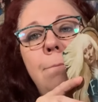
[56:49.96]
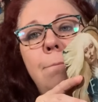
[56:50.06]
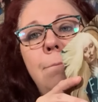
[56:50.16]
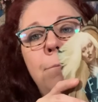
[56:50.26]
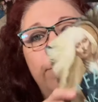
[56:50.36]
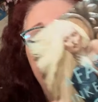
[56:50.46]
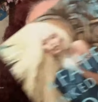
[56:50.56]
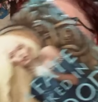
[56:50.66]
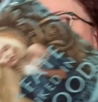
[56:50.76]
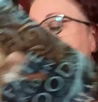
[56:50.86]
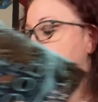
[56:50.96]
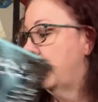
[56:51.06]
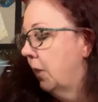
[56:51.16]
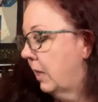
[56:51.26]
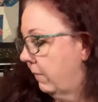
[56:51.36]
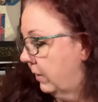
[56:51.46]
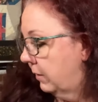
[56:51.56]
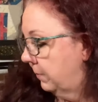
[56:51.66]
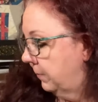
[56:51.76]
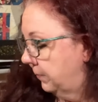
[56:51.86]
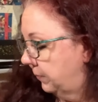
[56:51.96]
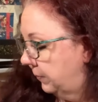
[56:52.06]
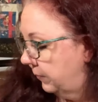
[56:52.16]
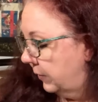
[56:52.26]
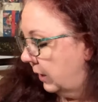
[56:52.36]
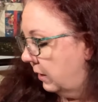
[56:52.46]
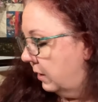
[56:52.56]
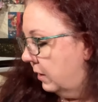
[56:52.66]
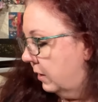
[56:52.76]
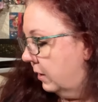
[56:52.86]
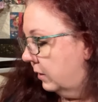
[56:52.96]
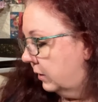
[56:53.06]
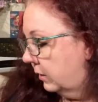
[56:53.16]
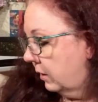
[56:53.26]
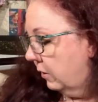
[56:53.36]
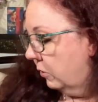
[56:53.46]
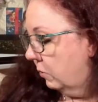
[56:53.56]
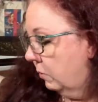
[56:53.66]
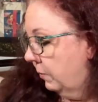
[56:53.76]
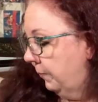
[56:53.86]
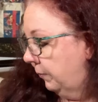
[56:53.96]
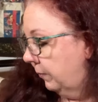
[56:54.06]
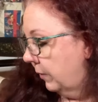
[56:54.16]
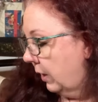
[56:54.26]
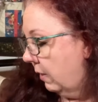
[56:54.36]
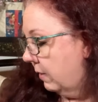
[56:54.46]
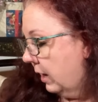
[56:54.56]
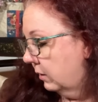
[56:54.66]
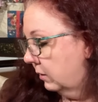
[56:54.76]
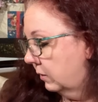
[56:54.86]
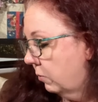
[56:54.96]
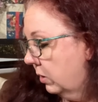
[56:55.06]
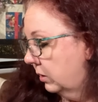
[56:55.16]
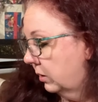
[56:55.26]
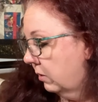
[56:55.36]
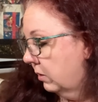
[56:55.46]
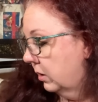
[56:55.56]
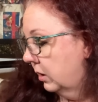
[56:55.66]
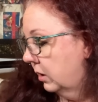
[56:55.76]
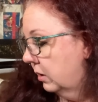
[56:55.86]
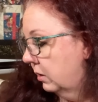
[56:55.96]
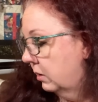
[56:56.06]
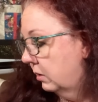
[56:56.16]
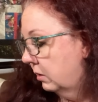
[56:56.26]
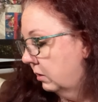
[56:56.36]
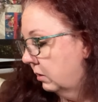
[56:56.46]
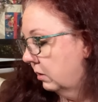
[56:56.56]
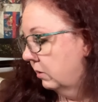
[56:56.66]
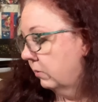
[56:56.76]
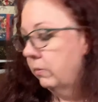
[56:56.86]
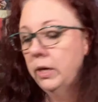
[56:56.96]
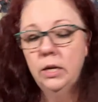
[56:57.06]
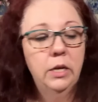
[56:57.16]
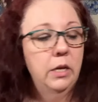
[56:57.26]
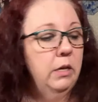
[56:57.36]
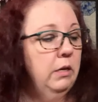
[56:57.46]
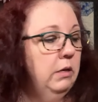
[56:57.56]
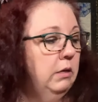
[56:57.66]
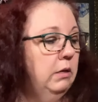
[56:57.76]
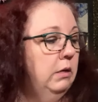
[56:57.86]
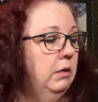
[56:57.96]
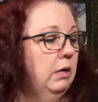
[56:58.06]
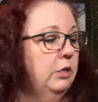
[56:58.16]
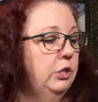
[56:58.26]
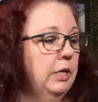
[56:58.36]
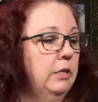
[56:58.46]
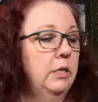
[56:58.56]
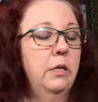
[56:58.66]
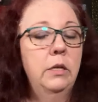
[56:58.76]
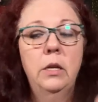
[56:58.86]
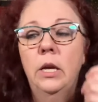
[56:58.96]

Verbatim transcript: Mm, love it. So that is what is on the reading agenda.